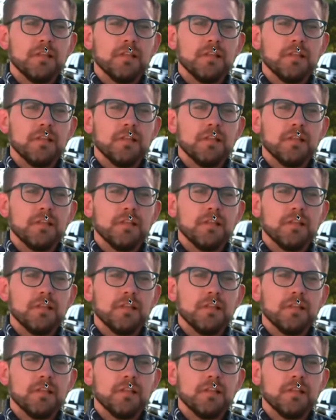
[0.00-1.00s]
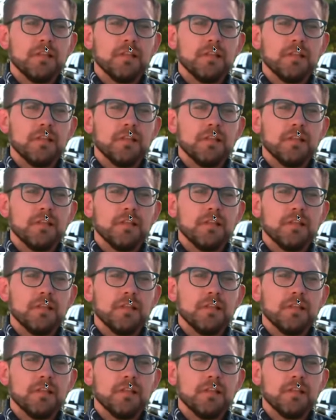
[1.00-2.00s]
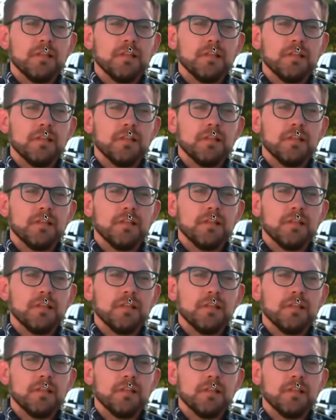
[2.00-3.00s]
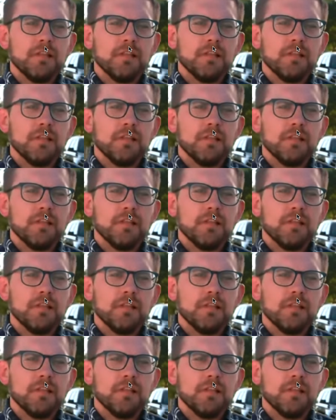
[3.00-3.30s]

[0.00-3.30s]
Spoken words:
This person isn't speaking.